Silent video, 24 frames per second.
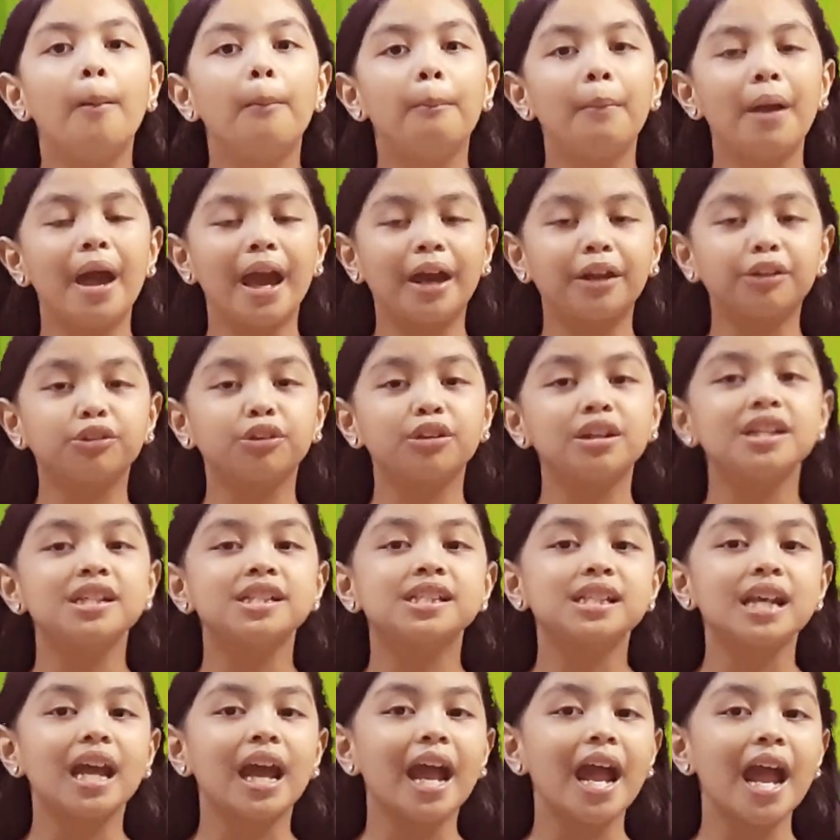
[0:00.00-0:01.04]
Matter
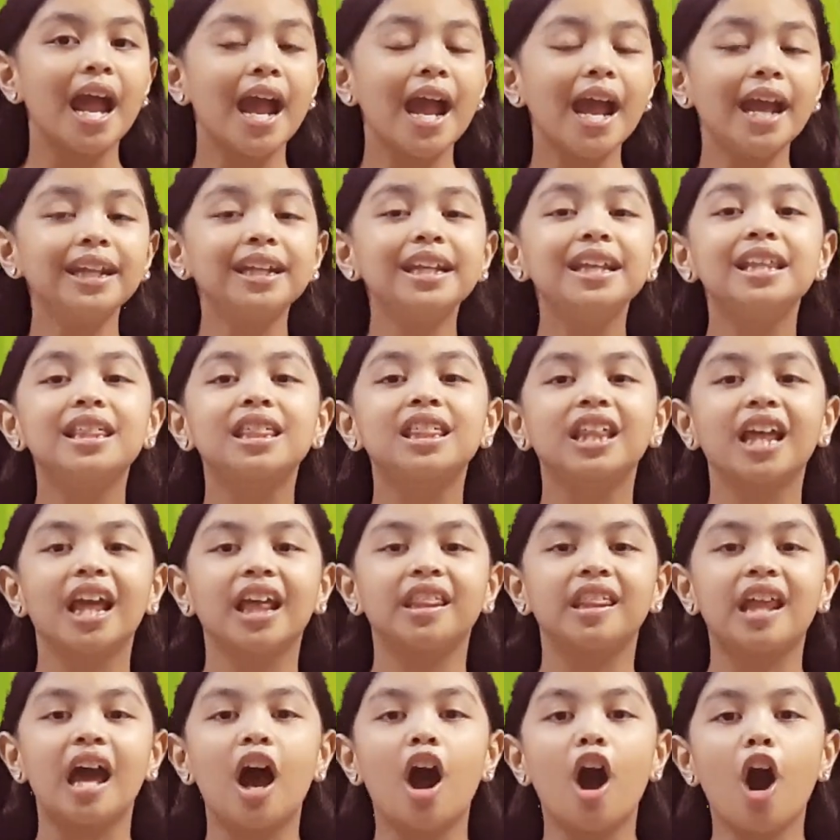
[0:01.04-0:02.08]
is
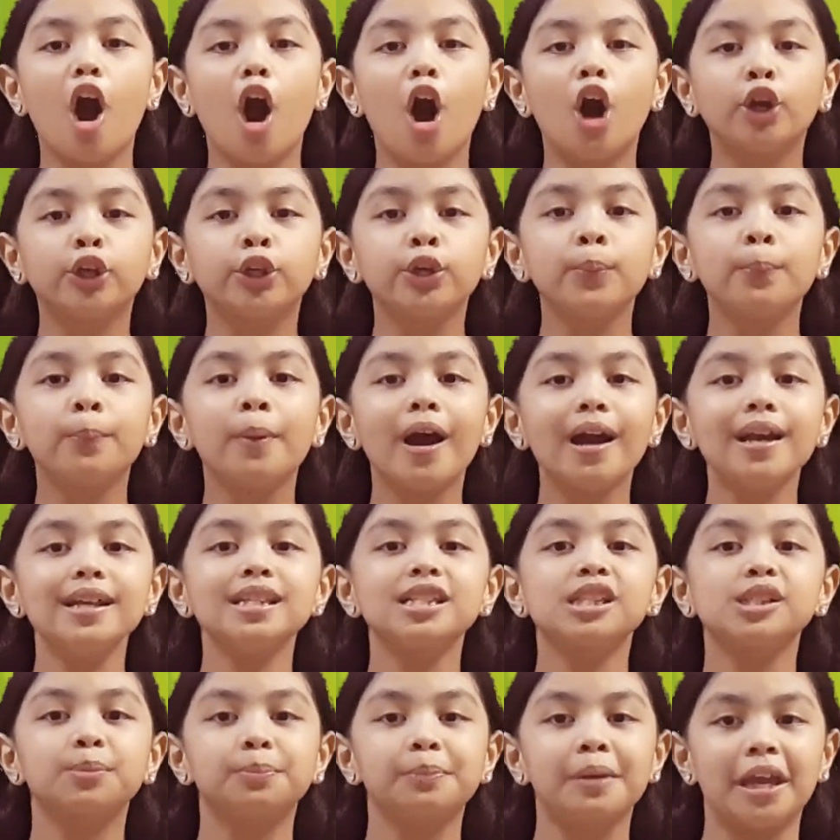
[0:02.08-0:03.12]
anything that
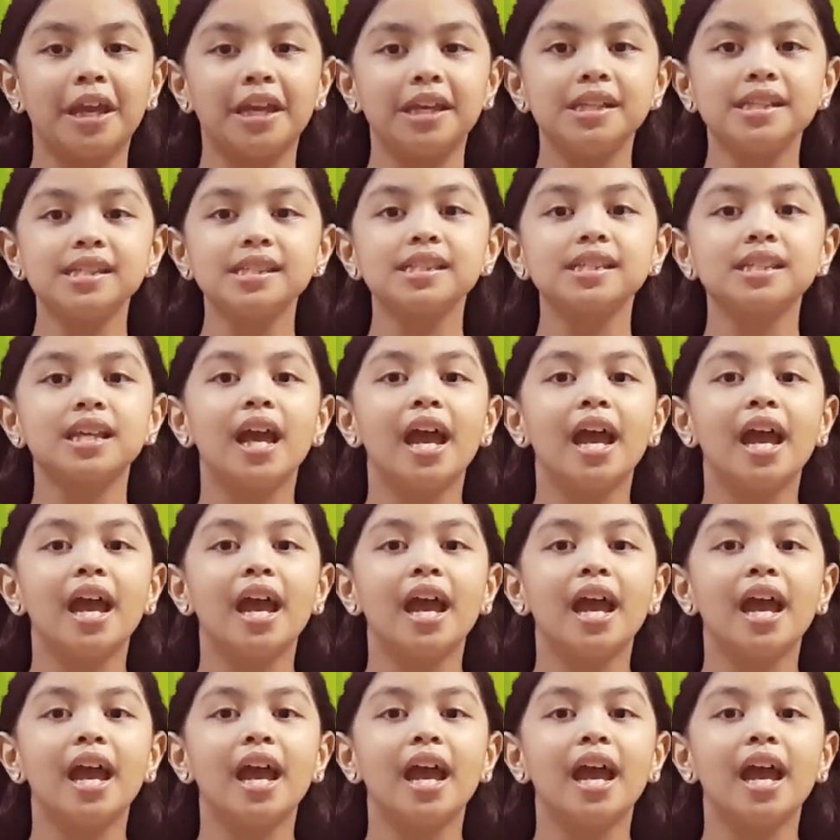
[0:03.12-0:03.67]
occupies space